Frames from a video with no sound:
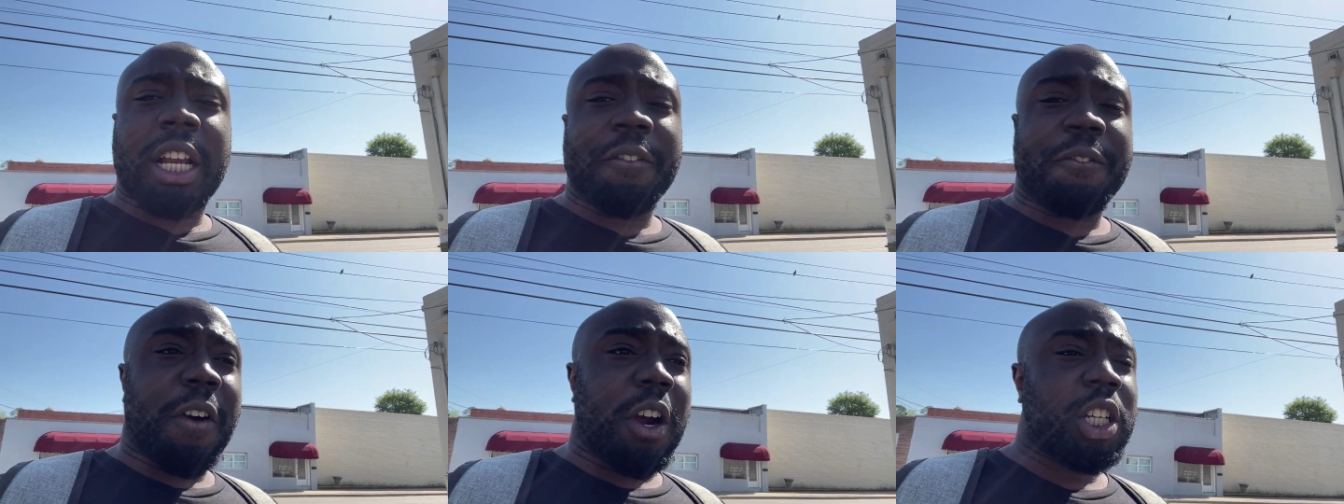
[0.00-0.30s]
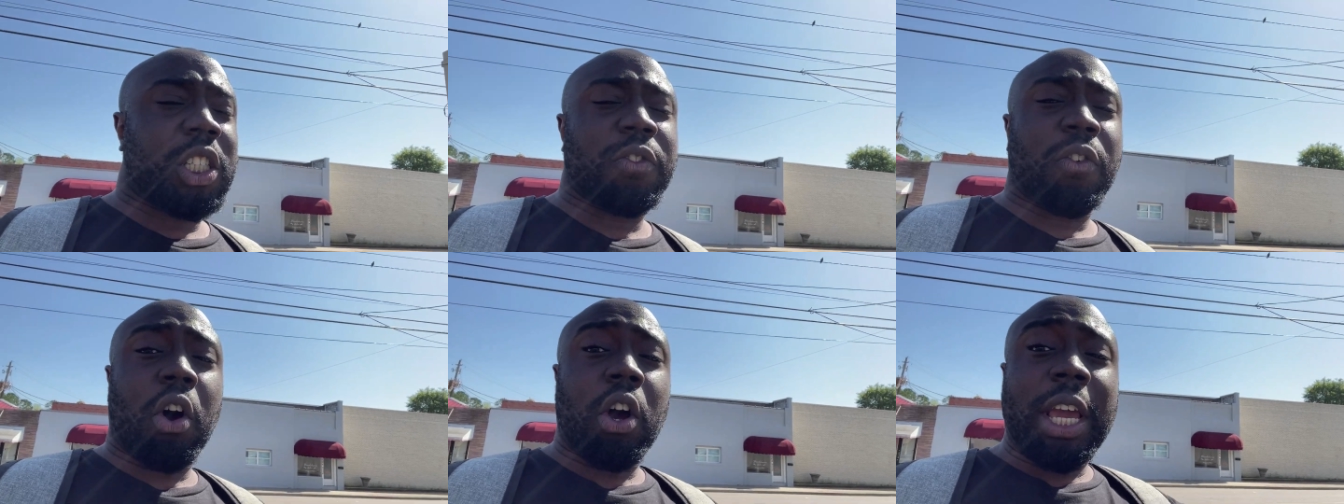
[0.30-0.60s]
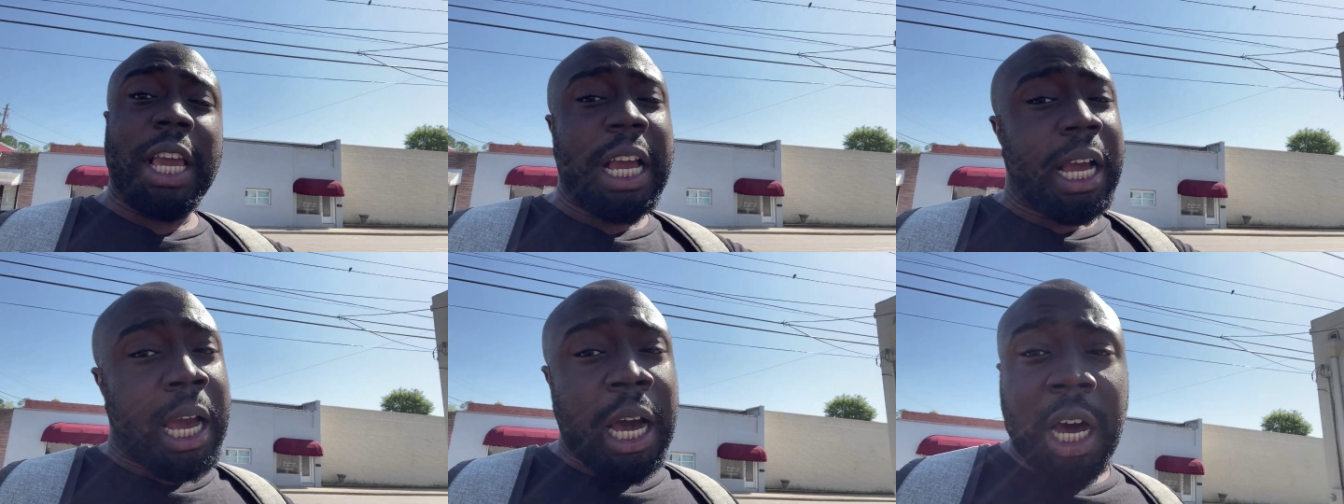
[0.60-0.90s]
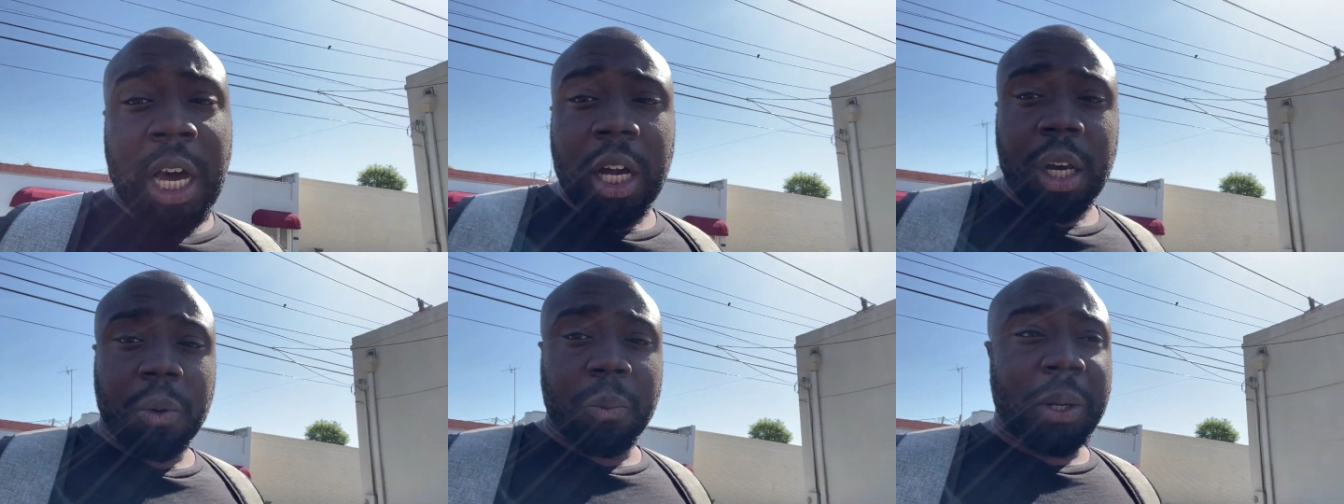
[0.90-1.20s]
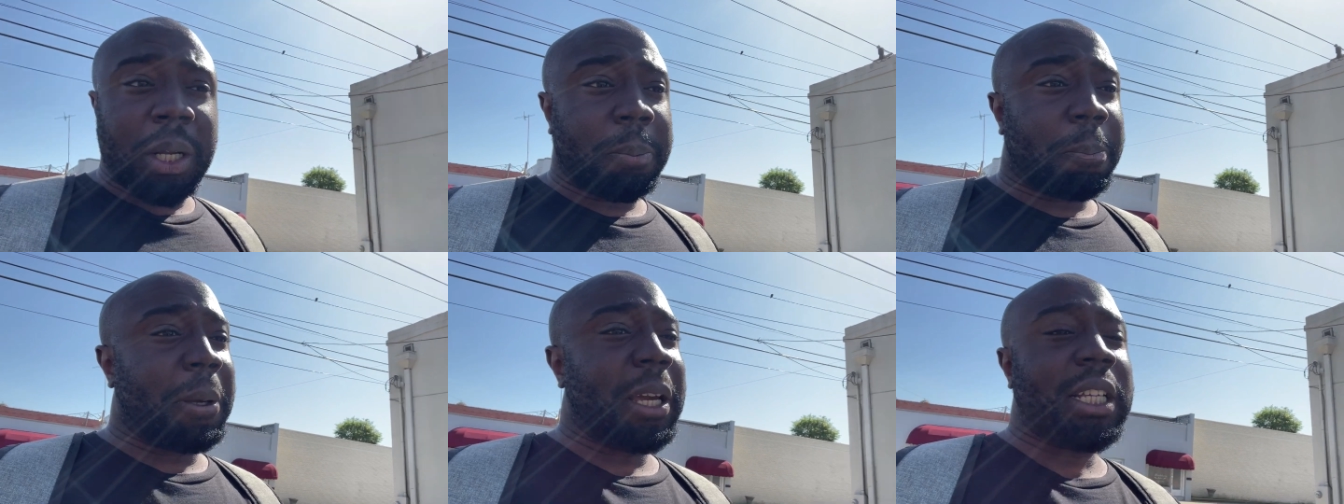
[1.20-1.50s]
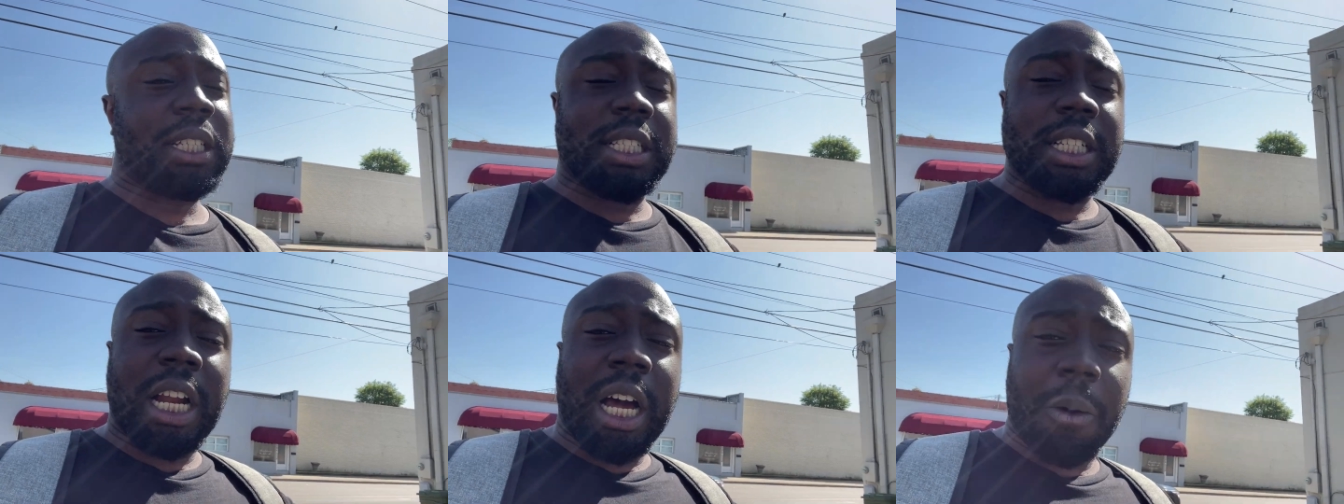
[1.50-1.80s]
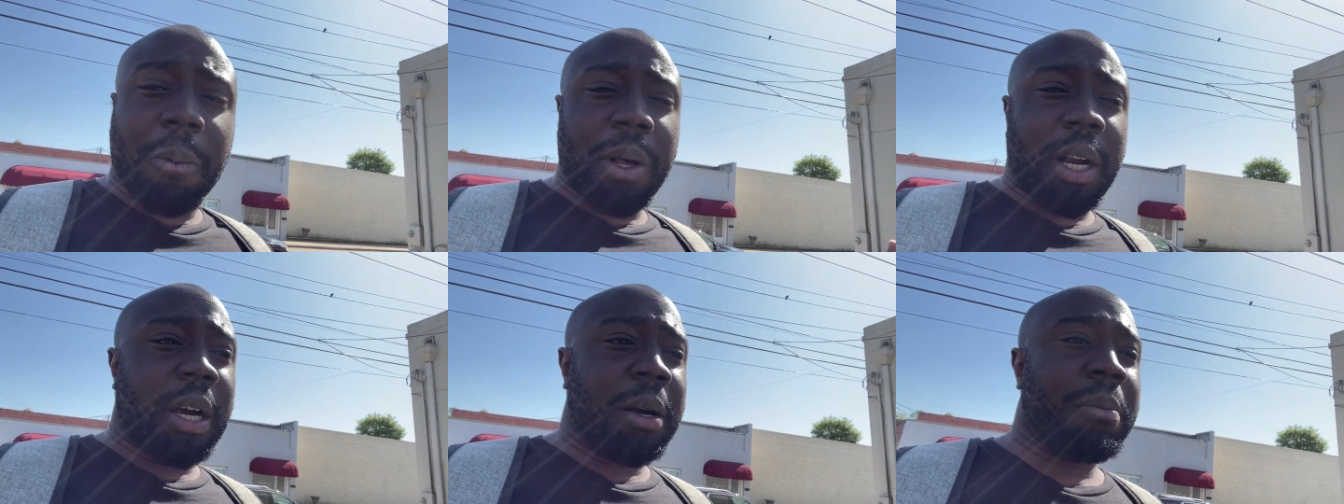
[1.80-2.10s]
And first of all, he good. We pieced it up
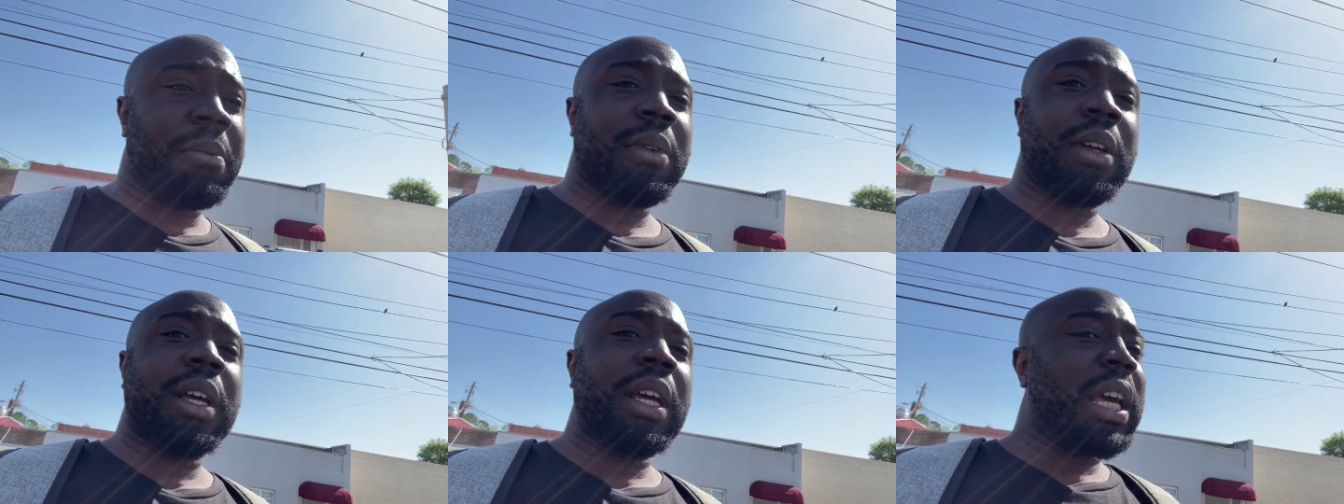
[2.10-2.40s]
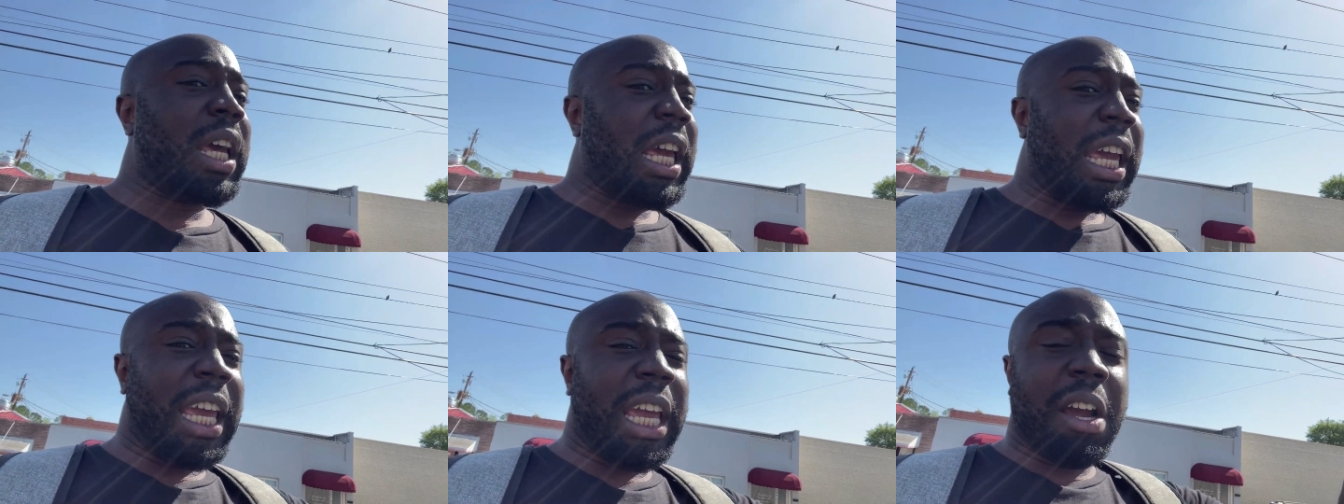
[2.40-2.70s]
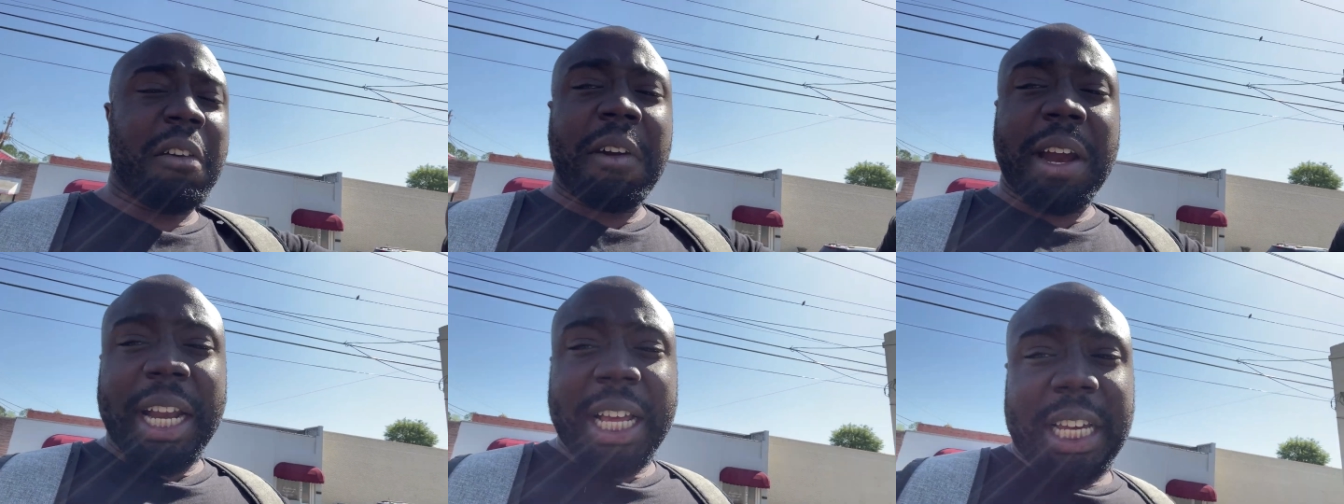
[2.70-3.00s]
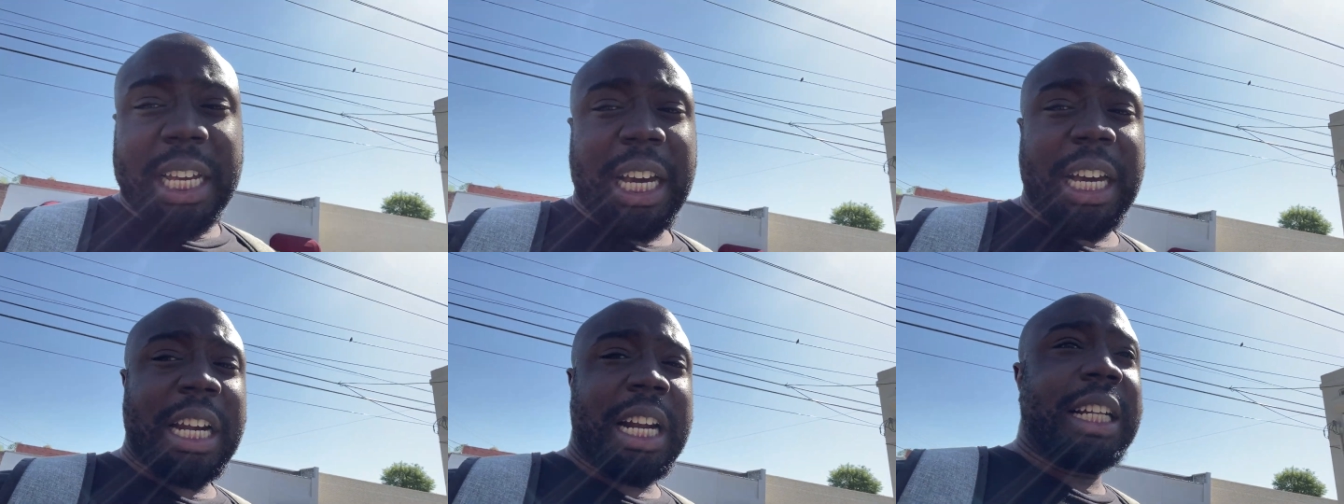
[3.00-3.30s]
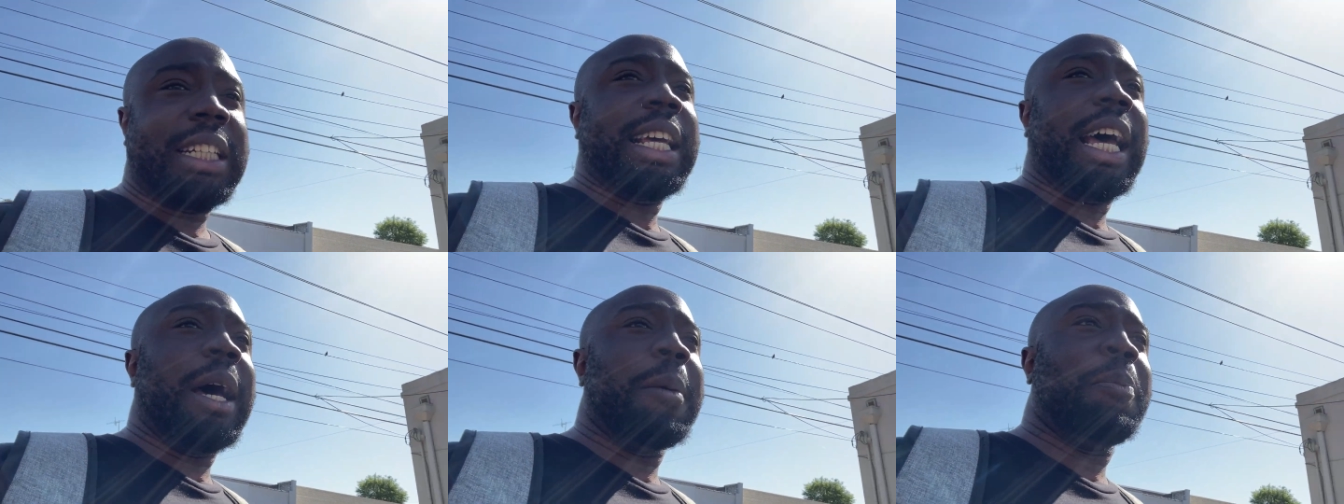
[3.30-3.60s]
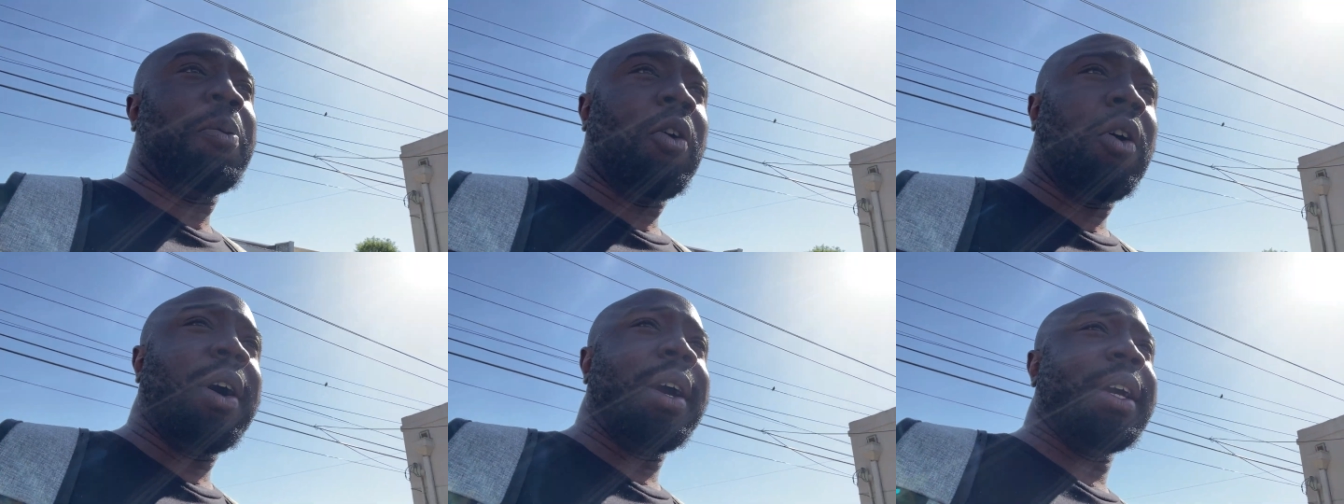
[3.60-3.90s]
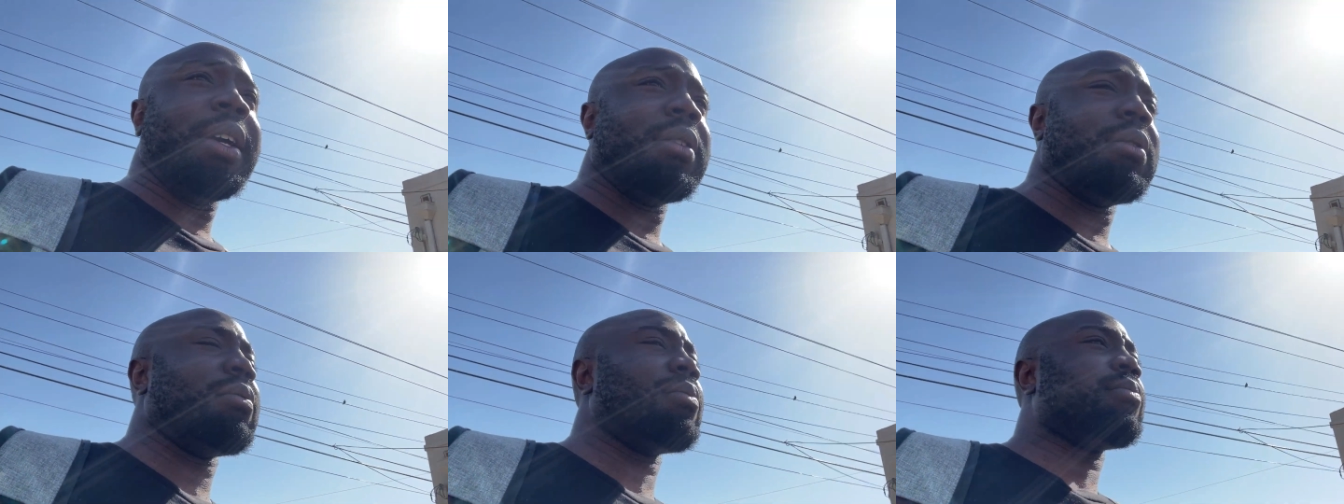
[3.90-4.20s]
with him. He already good at that point.